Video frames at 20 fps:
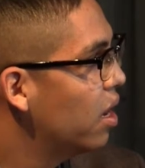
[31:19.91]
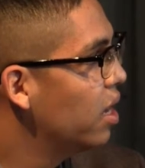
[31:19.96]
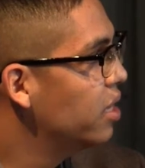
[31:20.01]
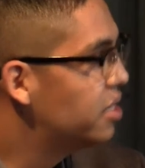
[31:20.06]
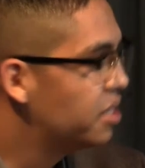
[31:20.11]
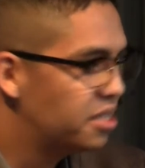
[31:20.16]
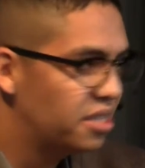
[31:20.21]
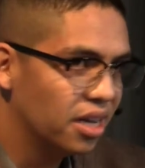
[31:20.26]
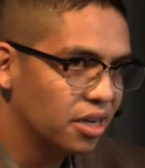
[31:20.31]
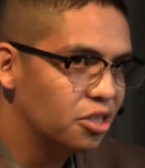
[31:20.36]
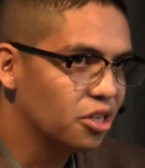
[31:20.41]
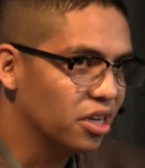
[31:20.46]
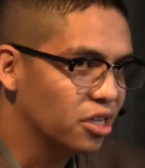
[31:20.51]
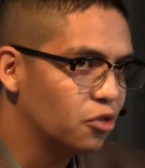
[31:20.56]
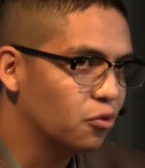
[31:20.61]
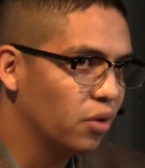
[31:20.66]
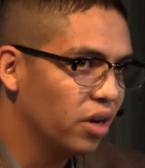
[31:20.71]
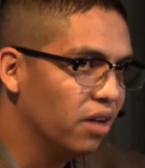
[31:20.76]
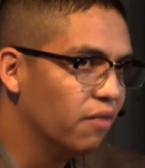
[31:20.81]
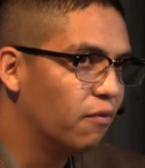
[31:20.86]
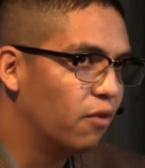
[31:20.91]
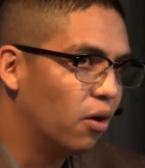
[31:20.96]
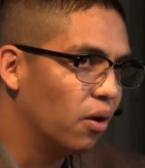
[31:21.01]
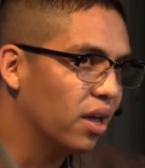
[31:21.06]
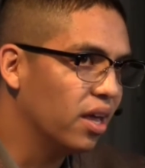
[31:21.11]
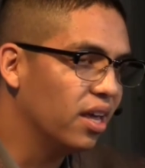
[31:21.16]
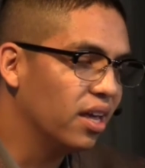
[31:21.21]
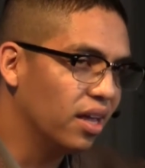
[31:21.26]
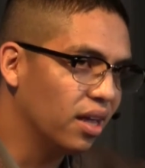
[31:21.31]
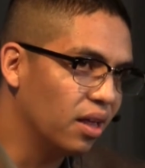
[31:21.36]
it's essentially,
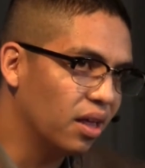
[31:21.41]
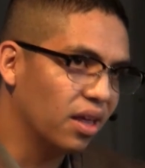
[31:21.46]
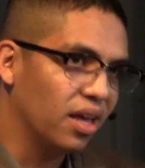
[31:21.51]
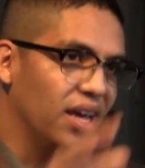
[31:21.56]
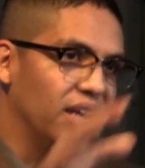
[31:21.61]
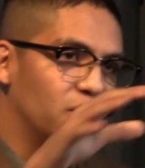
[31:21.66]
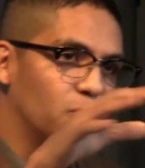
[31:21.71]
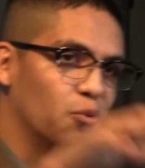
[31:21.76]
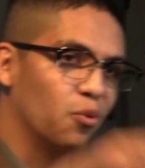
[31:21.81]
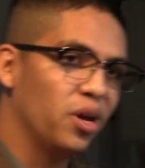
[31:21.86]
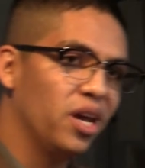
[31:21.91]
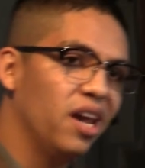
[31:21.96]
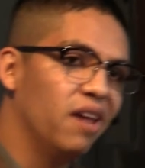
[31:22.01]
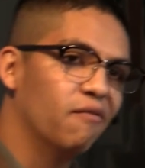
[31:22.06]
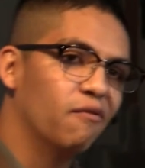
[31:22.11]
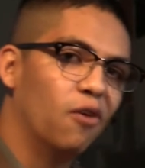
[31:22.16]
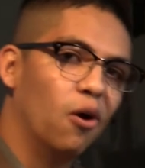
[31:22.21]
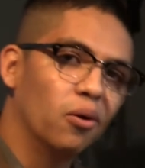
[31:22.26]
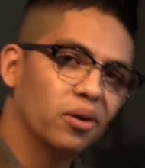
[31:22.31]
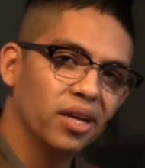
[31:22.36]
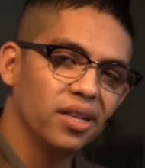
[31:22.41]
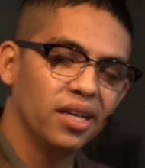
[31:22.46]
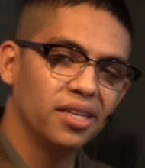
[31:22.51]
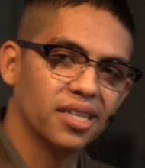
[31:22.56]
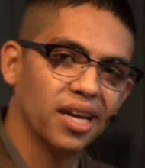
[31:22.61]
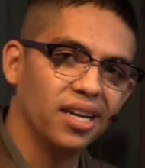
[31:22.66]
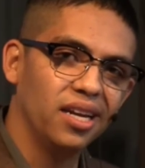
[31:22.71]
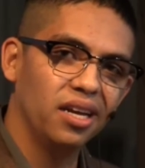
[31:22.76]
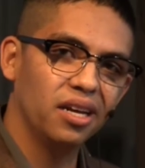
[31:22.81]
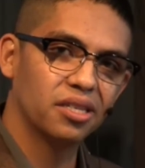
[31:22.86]
it's re-invoking these
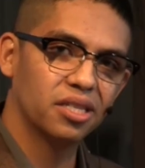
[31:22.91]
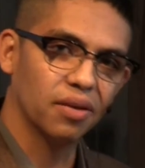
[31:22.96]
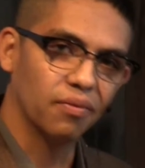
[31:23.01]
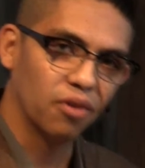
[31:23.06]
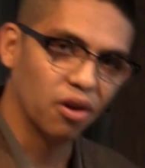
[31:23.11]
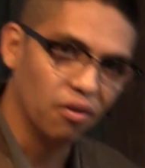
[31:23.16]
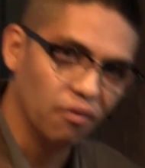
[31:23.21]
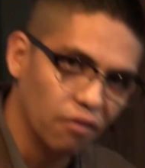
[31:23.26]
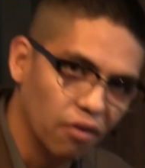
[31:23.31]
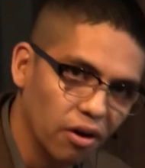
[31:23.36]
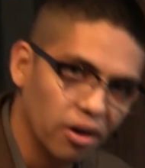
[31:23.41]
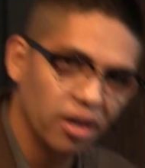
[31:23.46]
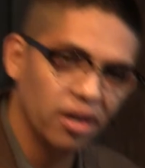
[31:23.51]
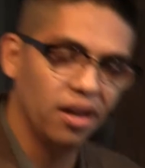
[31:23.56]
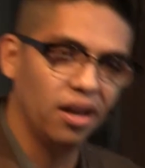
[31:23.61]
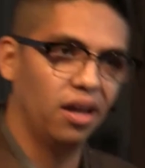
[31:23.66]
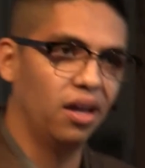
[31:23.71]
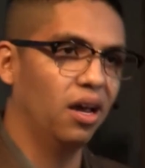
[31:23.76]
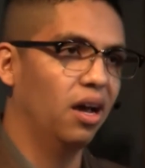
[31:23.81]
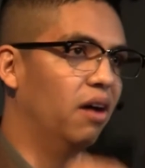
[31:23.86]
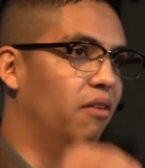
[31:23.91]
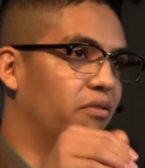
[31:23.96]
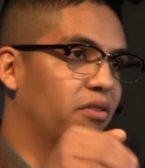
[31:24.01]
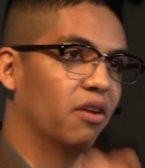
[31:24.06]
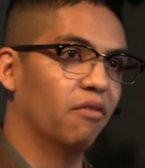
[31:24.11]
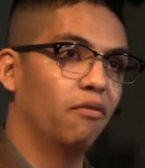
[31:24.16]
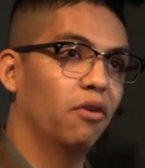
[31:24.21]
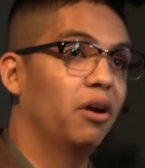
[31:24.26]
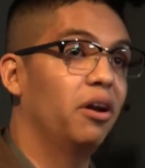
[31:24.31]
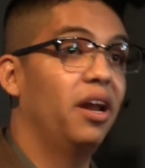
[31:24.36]
ideas of
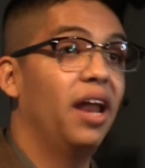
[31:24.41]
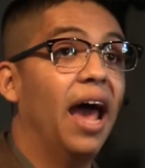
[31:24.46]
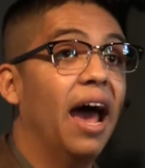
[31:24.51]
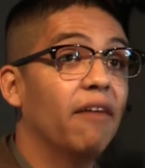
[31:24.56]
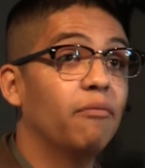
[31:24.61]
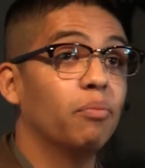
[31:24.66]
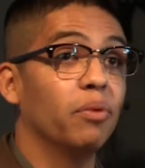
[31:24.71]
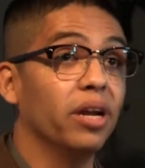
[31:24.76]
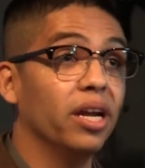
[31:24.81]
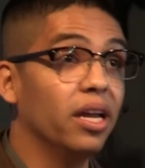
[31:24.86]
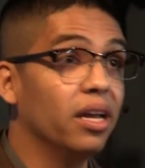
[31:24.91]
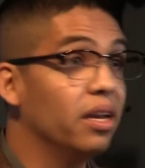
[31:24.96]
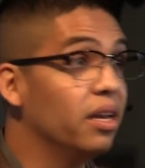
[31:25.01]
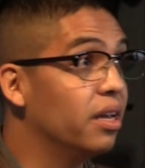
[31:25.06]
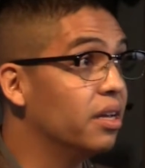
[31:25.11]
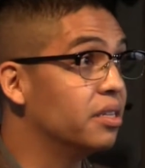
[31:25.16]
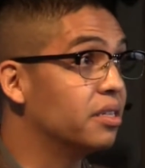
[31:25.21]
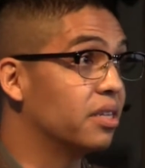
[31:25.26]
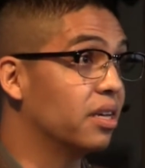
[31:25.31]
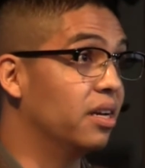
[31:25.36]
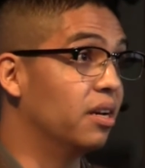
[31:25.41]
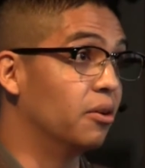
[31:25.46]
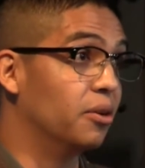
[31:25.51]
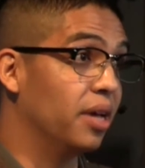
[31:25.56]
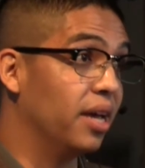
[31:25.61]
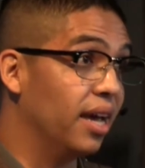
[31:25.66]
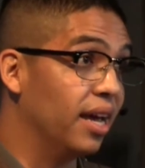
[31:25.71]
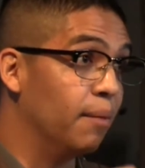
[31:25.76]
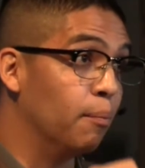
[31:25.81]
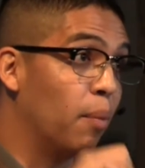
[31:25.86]
converted half-breed Indians,
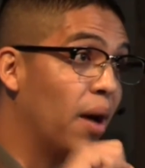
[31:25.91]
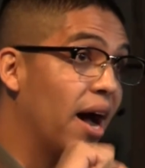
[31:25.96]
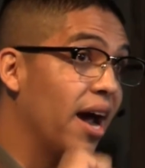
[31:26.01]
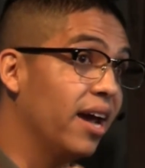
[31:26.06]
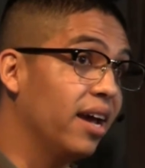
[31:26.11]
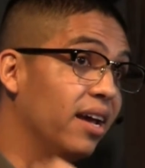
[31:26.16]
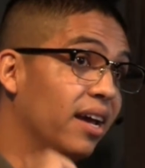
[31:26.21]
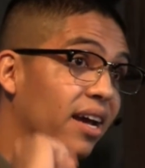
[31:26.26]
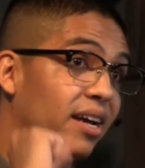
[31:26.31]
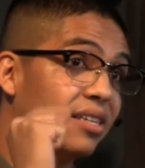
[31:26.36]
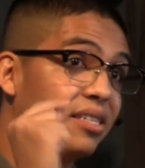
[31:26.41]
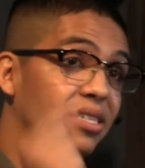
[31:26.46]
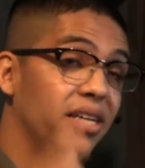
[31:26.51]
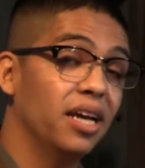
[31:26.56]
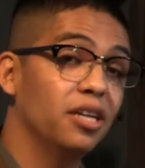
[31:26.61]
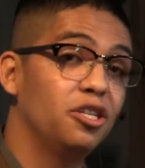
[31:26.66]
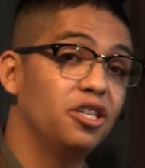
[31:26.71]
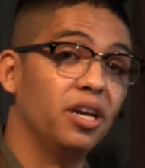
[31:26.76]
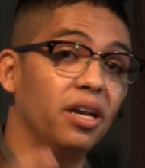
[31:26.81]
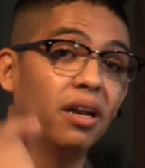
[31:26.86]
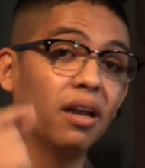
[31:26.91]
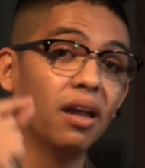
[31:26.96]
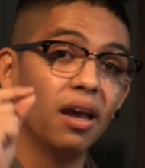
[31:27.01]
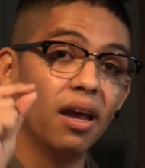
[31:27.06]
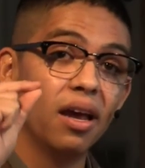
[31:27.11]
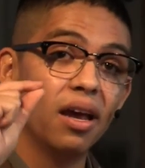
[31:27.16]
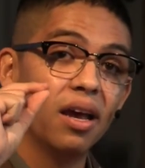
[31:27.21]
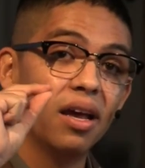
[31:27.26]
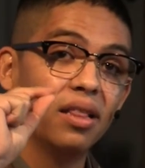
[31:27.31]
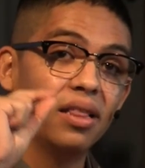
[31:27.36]
and by extension,
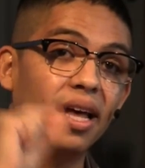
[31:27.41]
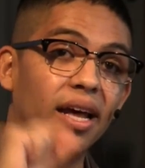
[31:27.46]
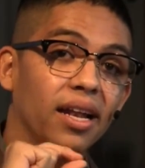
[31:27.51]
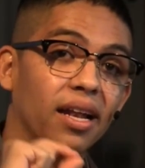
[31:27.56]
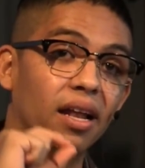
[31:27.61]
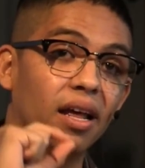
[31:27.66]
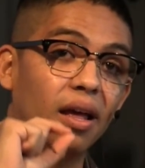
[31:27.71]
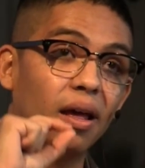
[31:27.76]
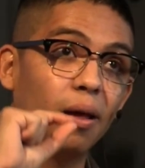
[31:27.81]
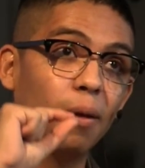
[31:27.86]
that